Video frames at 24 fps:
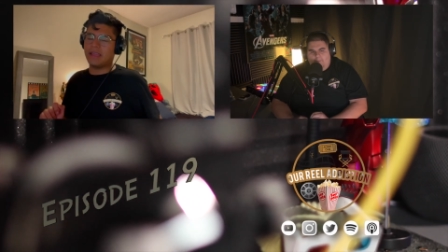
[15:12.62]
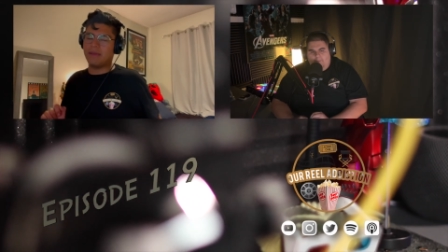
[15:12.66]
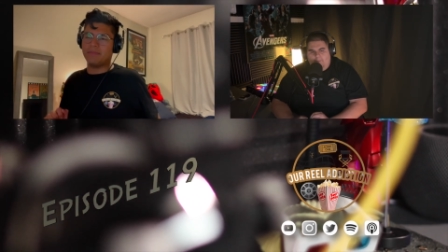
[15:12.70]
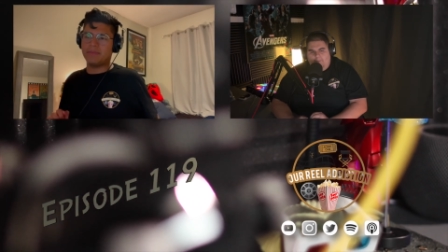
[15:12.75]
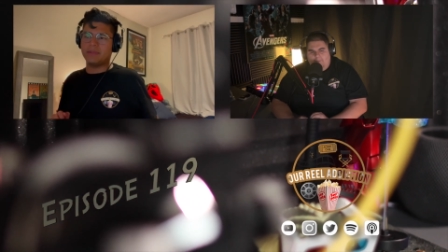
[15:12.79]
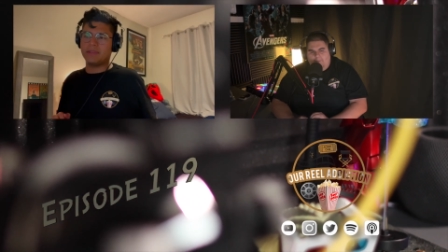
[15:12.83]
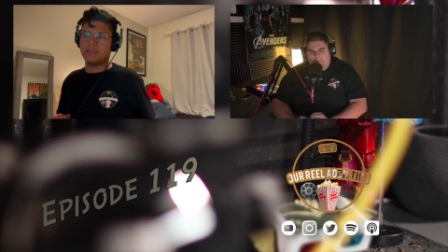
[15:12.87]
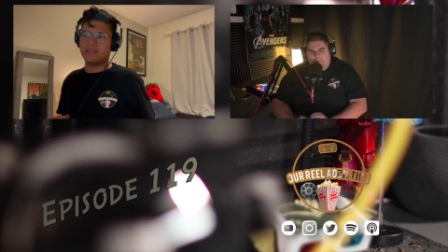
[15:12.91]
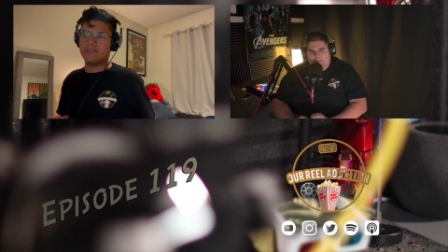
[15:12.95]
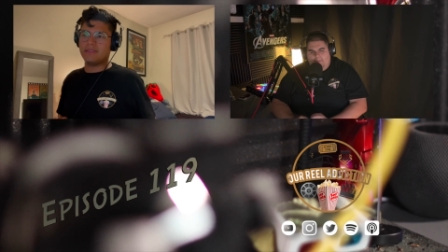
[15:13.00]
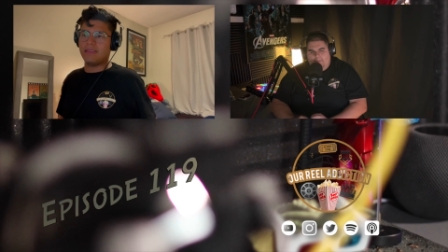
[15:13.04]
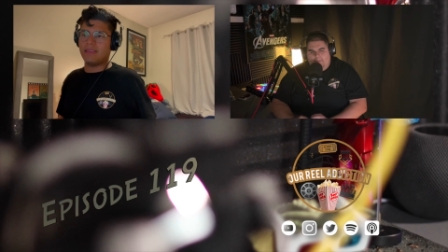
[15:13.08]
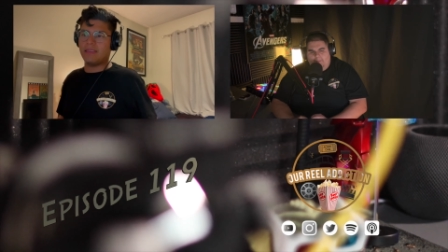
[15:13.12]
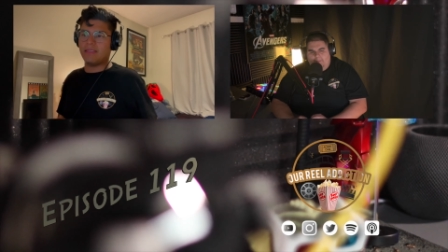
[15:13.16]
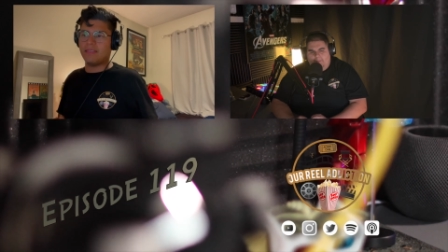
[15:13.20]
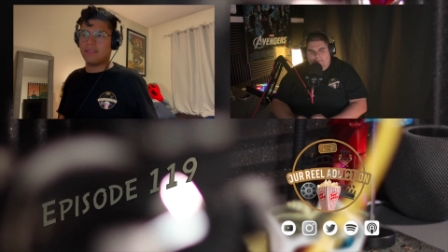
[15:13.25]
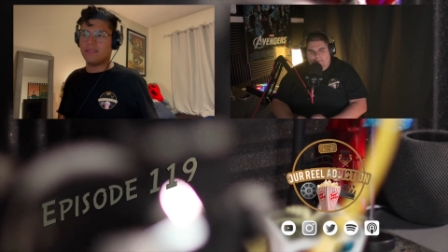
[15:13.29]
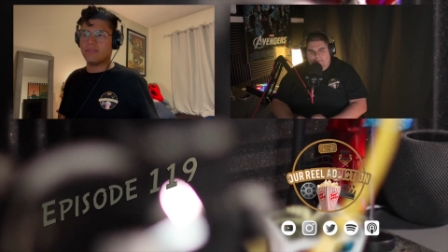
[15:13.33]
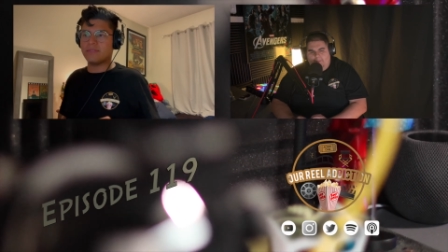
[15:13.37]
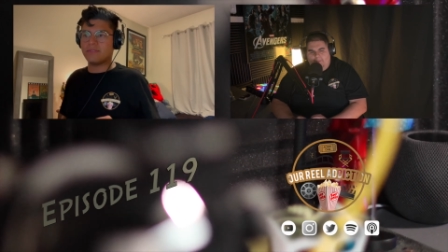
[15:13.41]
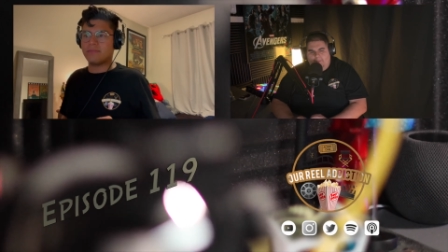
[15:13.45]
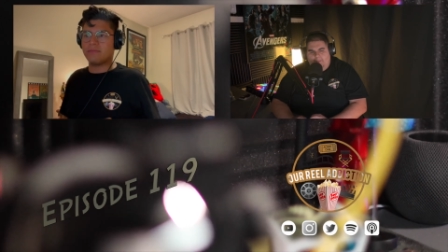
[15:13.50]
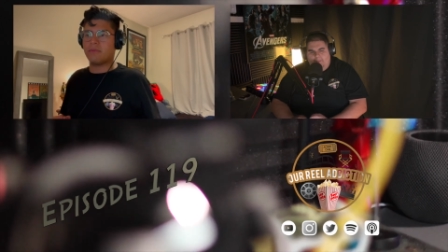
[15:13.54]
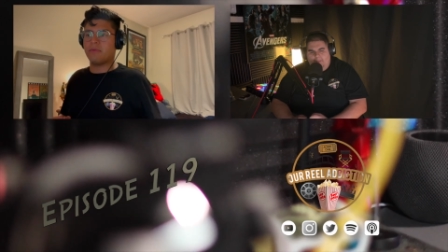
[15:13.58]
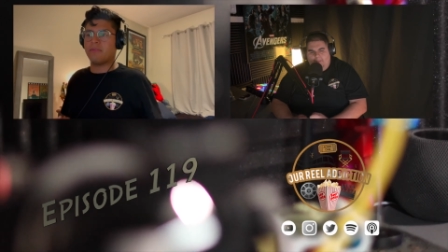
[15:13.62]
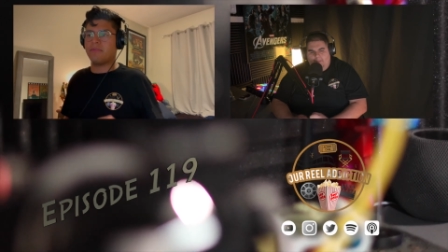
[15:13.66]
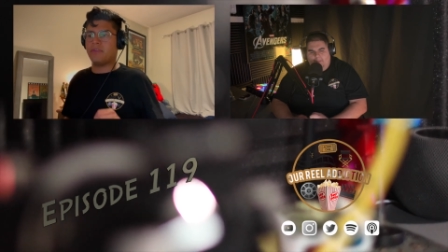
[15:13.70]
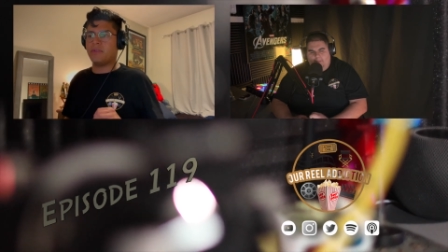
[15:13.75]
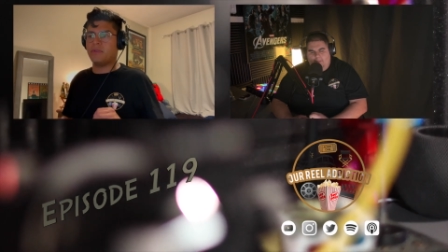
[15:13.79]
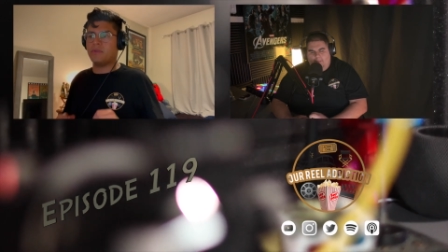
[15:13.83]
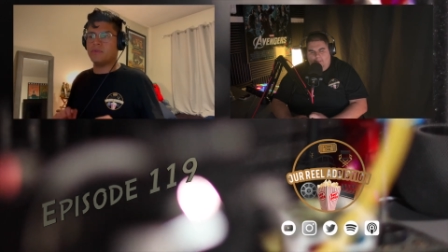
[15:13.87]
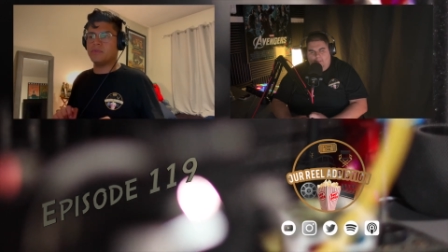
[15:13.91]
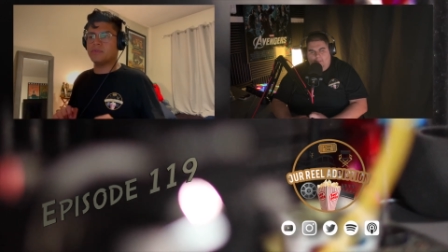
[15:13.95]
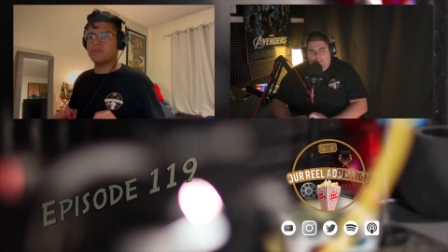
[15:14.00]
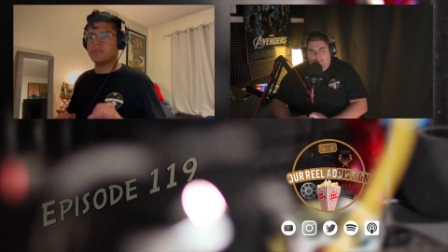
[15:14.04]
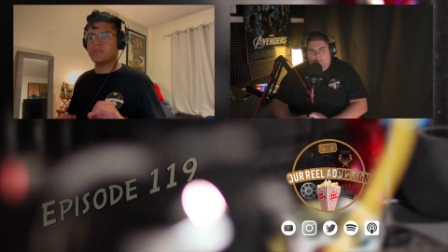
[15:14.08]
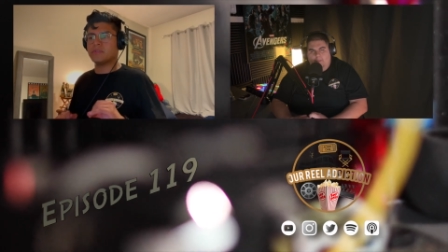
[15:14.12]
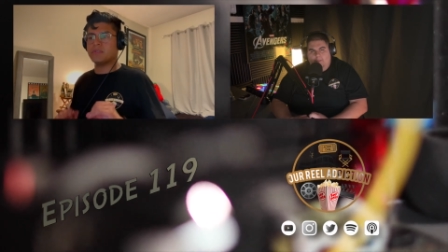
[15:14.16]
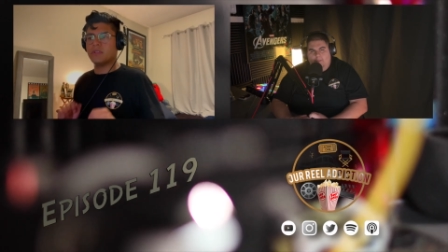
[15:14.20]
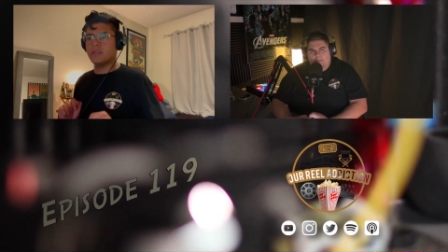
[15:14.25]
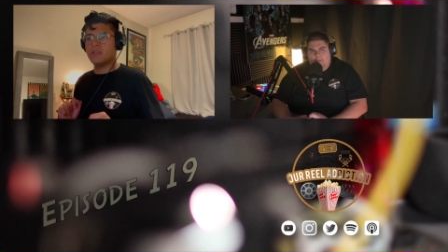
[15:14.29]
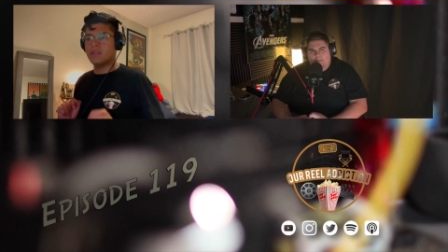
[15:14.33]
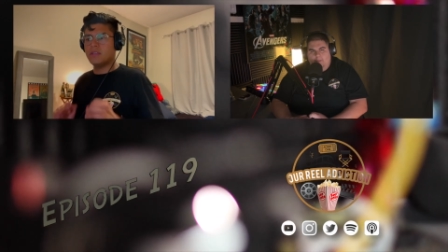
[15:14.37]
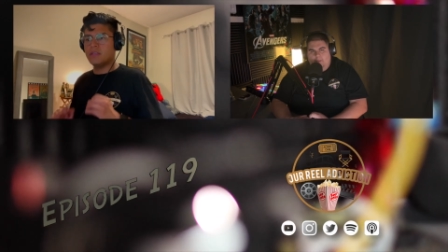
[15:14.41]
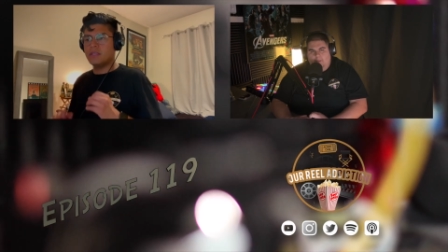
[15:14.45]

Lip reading: I've been seeing those reviews